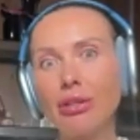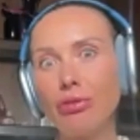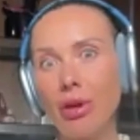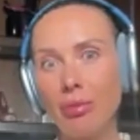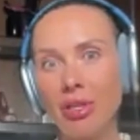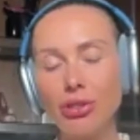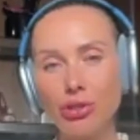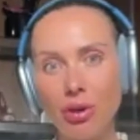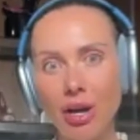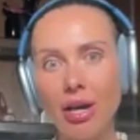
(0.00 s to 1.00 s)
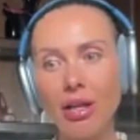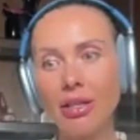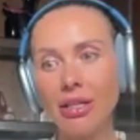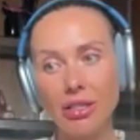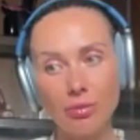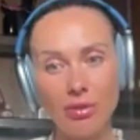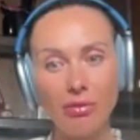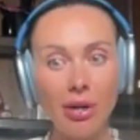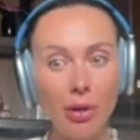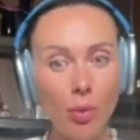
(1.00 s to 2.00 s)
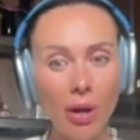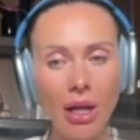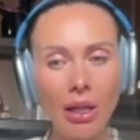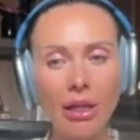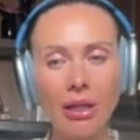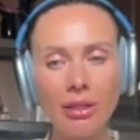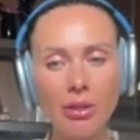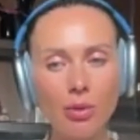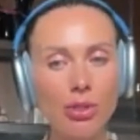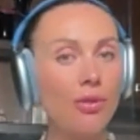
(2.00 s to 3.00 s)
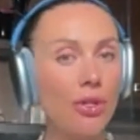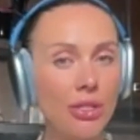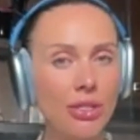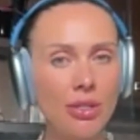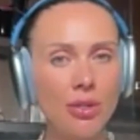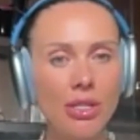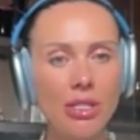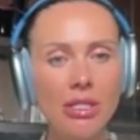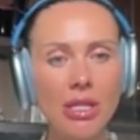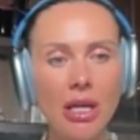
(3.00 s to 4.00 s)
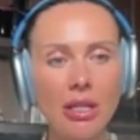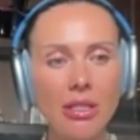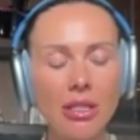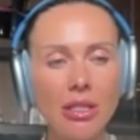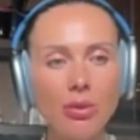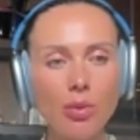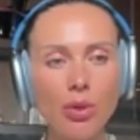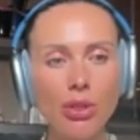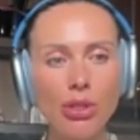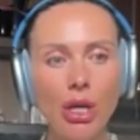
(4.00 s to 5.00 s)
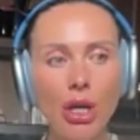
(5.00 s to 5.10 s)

family trial hit me very well, and it was very serious, and it was